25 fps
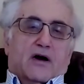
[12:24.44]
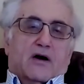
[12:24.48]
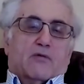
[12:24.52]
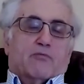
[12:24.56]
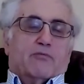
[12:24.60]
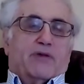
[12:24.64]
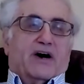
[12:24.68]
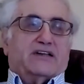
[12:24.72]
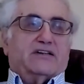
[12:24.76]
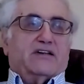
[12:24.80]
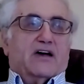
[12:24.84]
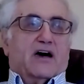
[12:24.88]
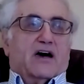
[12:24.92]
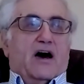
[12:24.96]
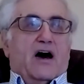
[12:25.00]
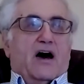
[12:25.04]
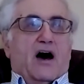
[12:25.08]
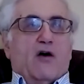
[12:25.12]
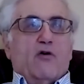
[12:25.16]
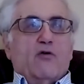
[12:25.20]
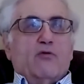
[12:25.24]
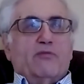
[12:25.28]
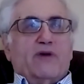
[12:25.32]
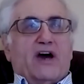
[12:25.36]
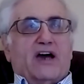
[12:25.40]
But
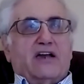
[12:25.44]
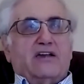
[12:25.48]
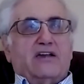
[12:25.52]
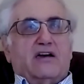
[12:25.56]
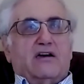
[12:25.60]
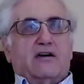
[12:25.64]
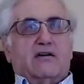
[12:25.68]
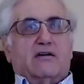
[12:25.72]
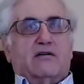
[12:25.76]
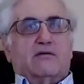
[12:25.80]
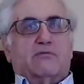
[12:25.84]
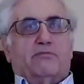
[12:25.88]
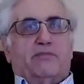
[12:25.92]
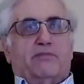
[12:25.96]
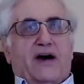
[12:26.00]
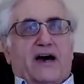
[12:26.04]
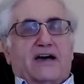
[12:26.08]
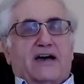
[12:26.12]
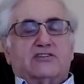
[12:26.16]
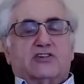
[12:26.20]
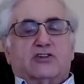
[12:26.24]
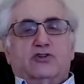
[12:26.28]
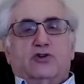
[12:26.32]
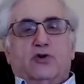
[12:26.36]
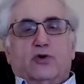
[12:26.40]
how many
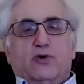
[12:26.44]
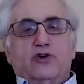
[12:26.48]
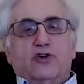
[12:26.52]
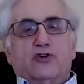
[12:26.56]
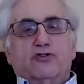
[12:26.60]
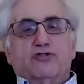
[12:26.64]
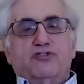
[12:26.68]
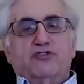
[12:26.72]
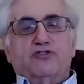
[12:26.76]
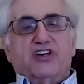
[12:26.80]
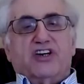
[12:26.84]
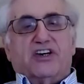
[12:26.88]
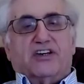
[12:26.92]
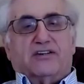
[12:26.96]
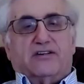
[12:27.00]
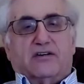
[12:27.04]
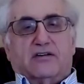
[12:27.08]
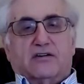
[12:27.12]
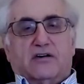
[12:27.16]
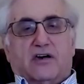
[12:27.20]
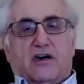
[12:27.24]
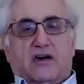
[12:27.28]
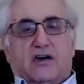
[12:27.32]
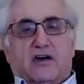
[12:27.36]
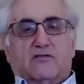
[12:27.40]
beds do you need
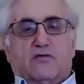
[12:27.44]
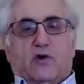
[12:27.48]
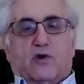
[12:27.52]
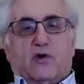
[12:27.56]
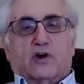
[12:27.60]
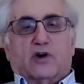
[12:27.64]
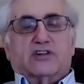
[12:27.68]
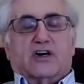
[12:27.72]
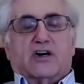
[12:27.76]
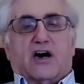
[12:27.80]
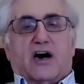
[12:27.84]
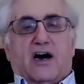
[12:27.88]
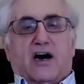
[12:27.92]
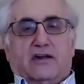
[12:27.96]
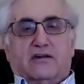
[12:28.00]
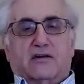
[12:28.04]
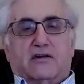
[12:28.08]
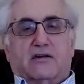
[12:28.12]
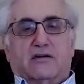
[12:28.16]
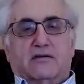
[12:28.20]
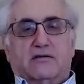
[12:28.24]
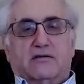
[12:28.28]
and what kind?